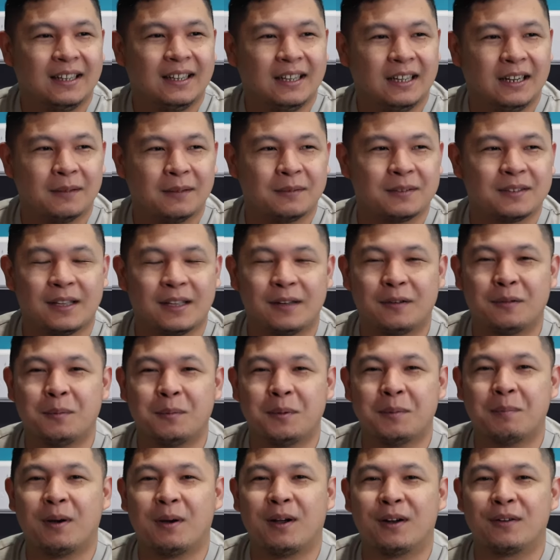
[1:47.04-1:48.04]
and I'm excited to
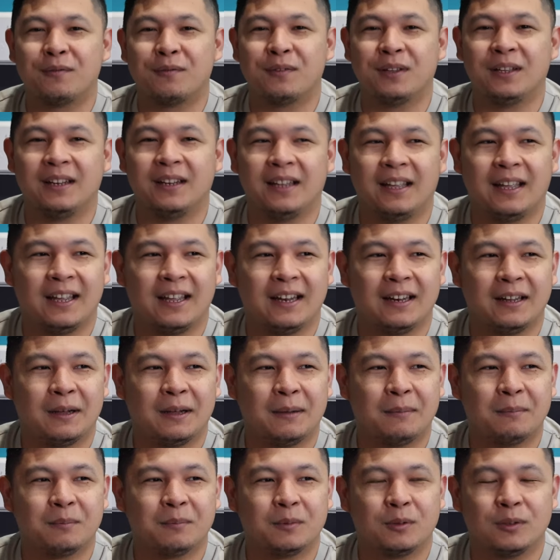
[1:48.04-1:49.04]
be part of it and
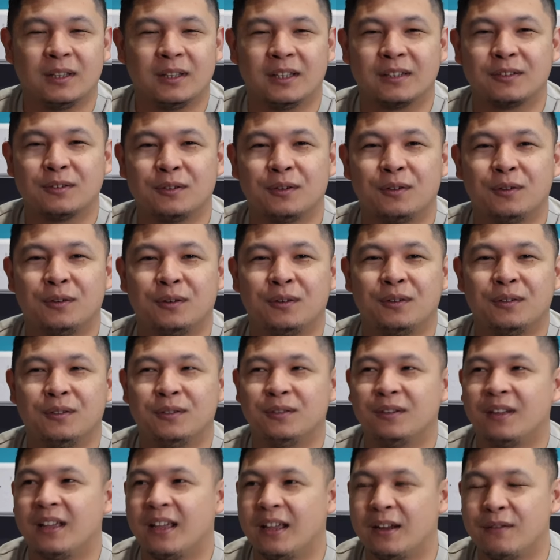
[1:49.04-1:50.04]
um, good luck to
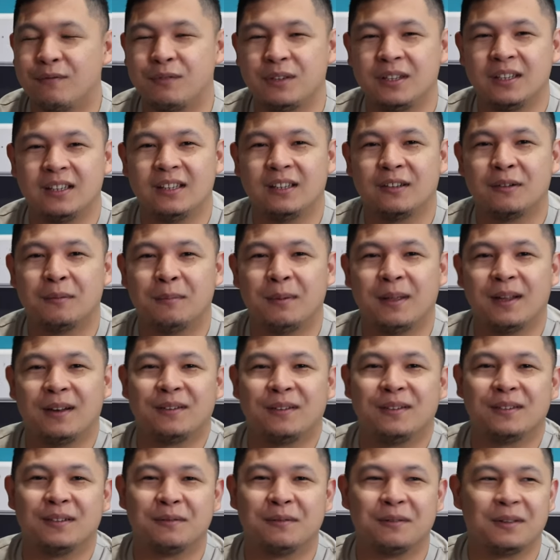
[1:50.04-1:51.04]
all every
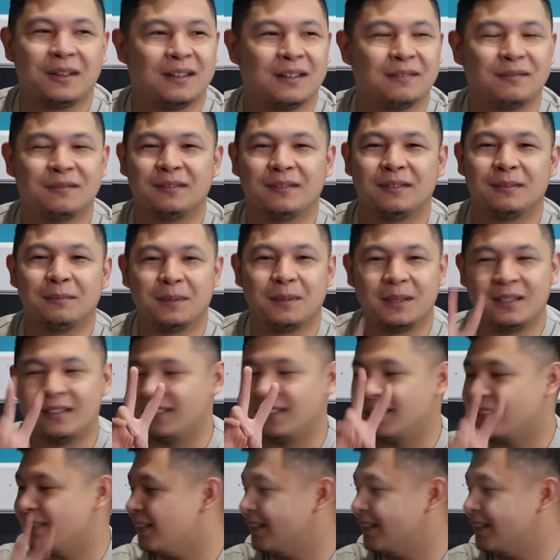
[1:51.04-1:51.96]
competitor that we have to piece.